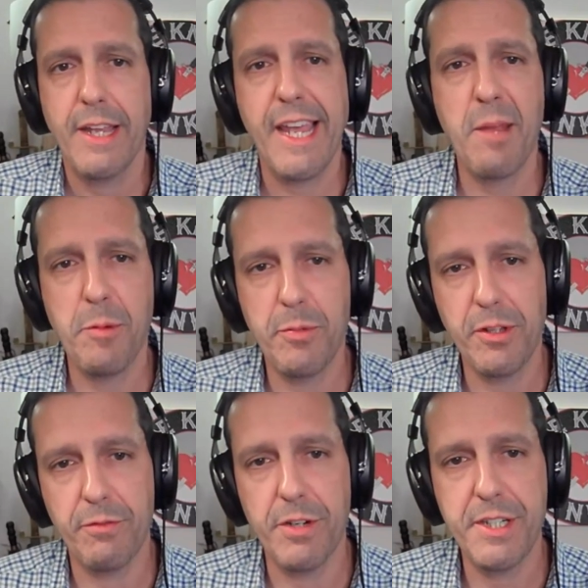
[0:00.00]

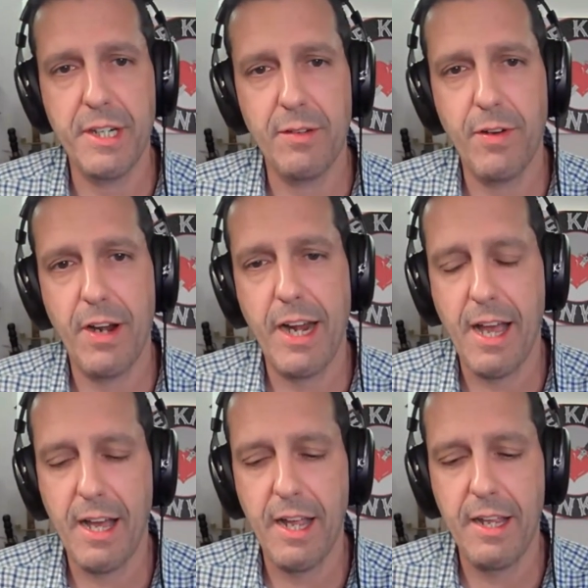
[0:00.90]
capable of reaching a very
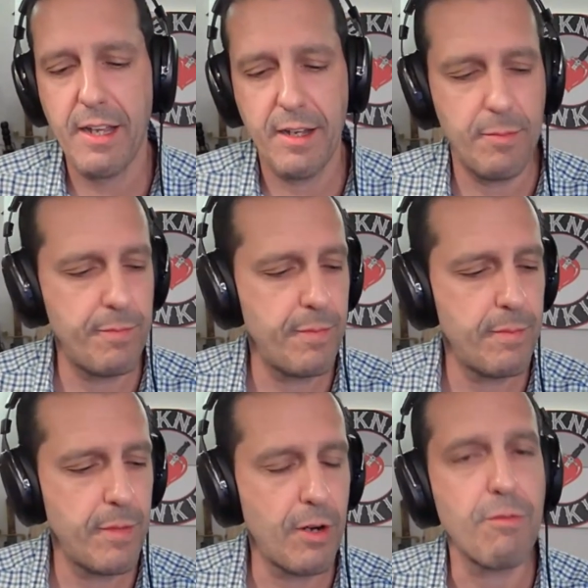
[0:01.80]
high um,
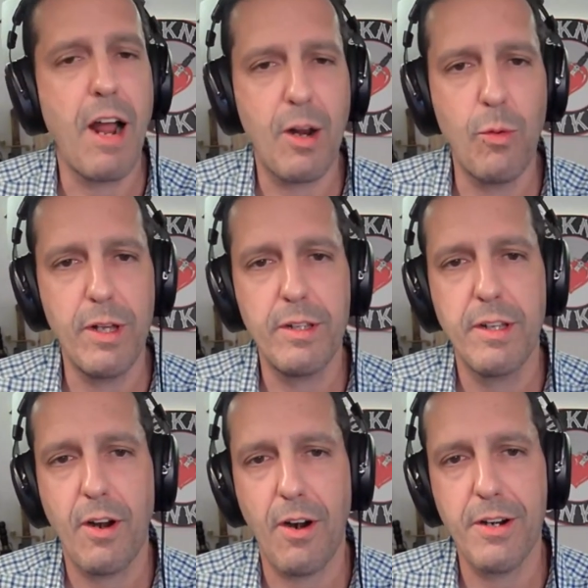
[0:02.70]
uh,
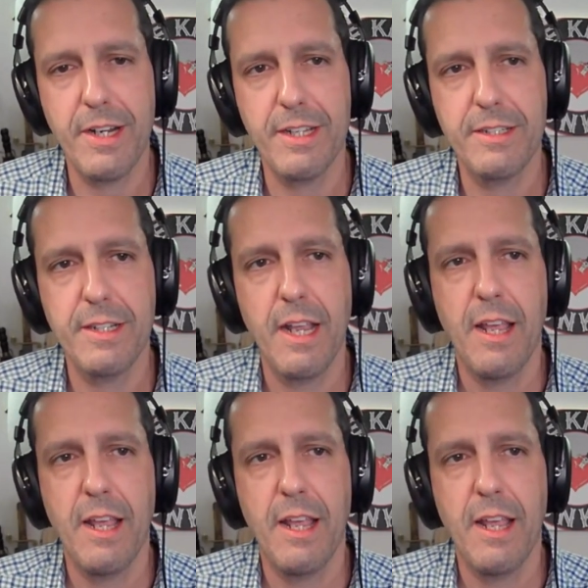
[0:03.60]
Rockwell hardness.